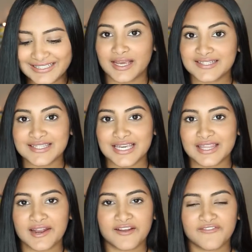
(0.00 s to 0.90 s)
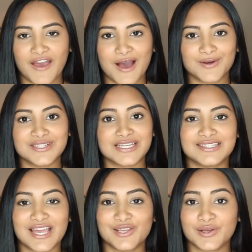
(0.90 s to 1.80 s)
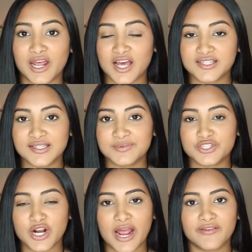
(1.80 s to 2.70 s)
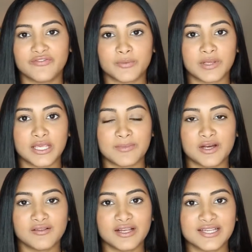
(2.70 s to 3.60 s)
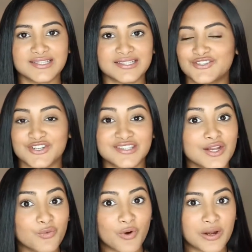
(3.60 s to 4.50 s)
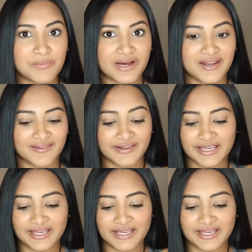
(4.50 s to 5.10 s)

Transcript: Next thing that I found is that you can unsubscribe from email lists just in one button.